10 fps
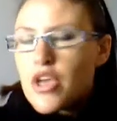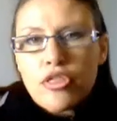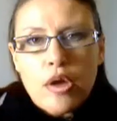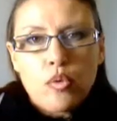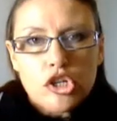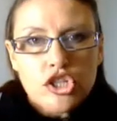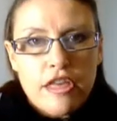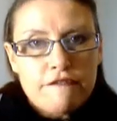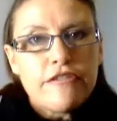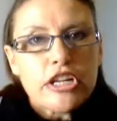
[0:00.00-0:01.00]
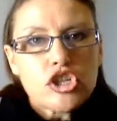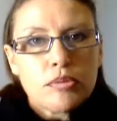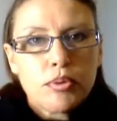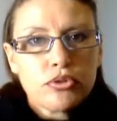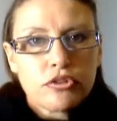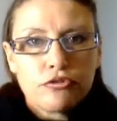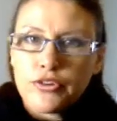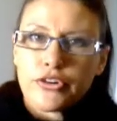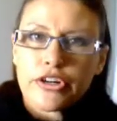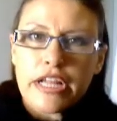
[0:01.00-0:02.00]
wash their vegetables in
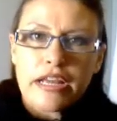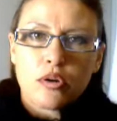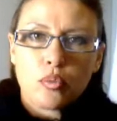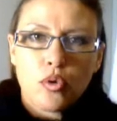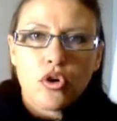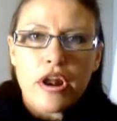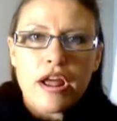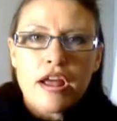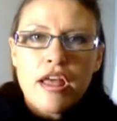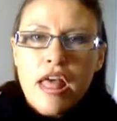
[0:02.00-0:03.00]
fluoridated water,